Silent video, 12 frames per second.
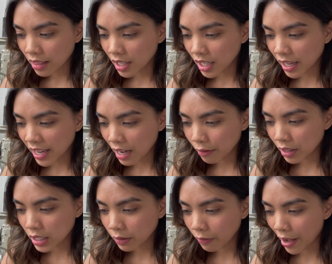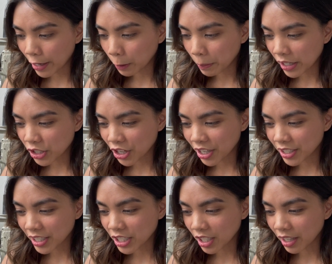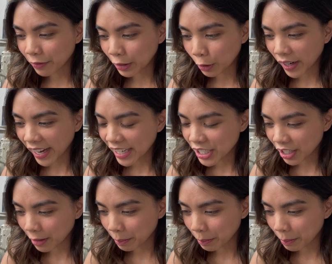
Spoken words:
then I have these final pictures. It's a different location